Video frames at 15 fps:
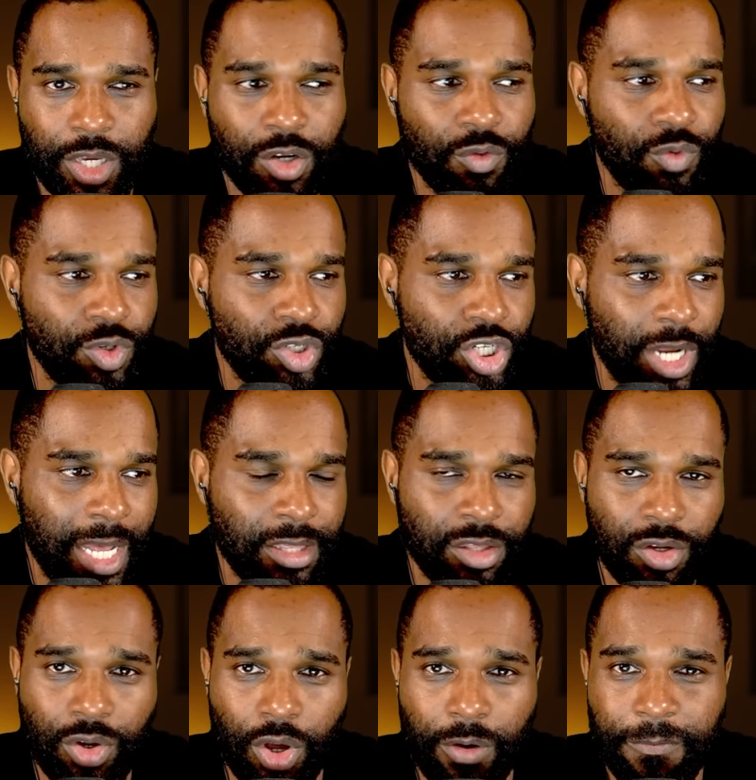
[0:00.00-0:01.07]
Karun
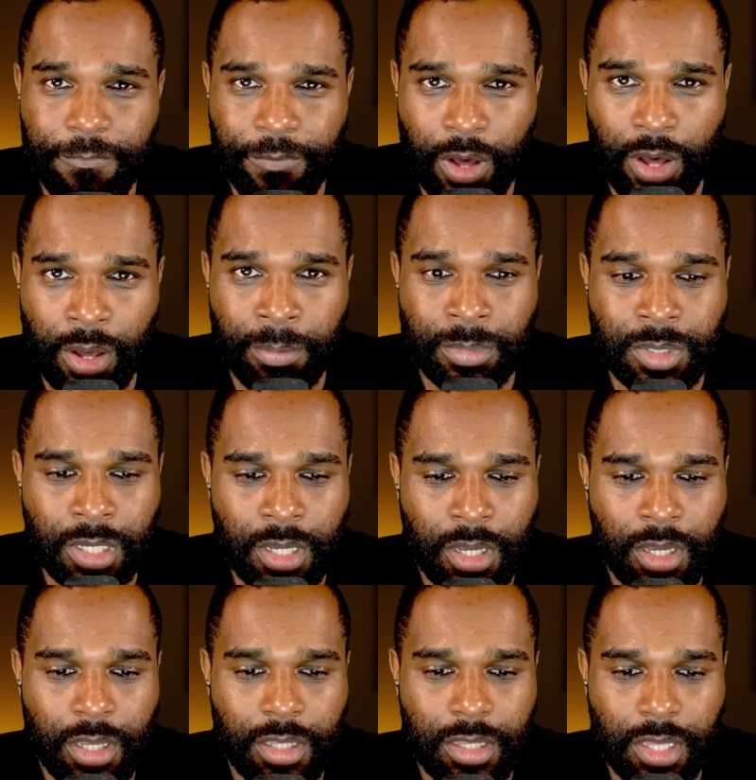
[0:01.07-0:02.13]
Chandok affirmed
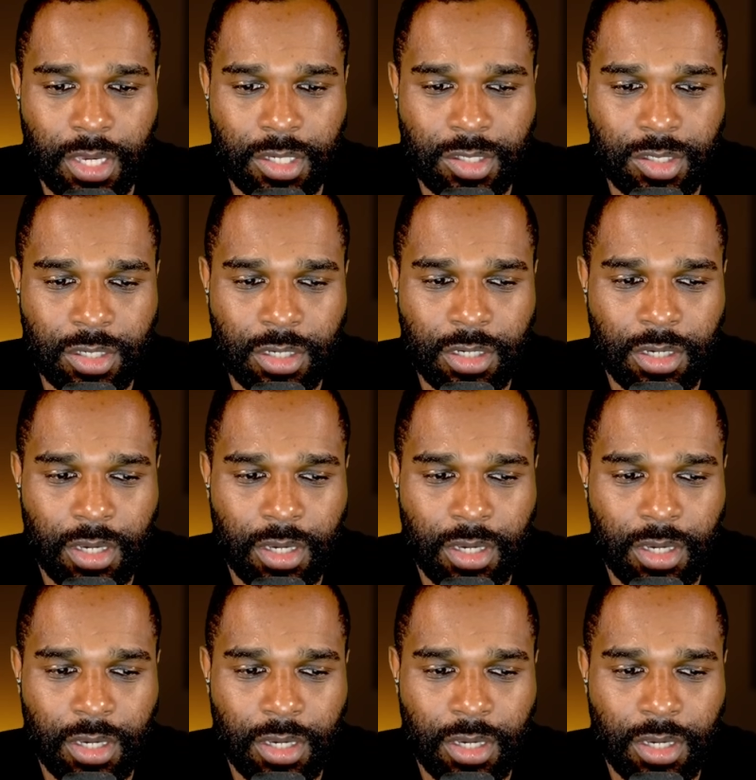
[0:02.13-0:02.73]
this.